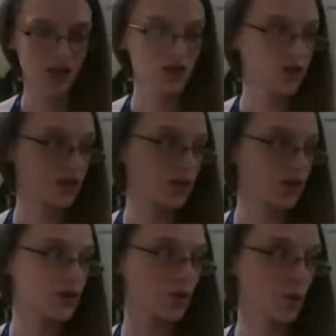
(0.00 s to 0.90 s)

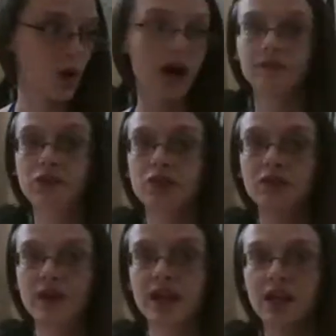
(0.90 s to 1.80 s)
So the one I've just
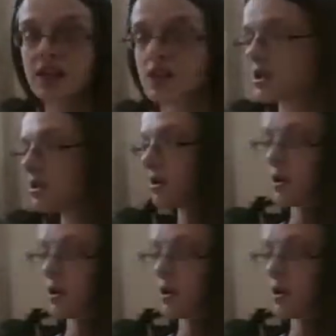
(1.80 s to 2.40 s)
finished